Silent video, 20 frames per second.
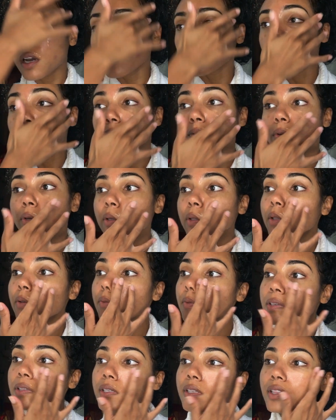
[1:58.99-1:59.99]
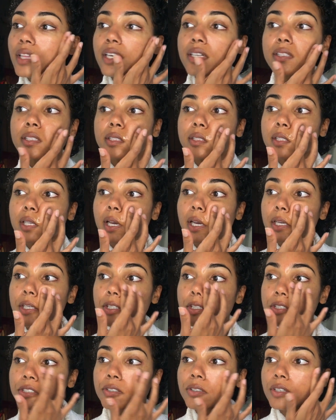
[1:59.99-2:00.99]
I really like the
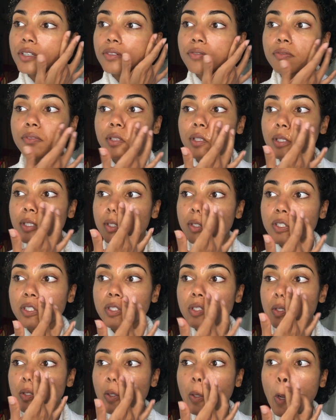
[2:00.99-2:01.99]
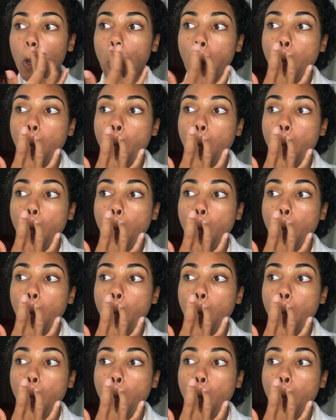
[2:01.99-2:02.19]
texture of this.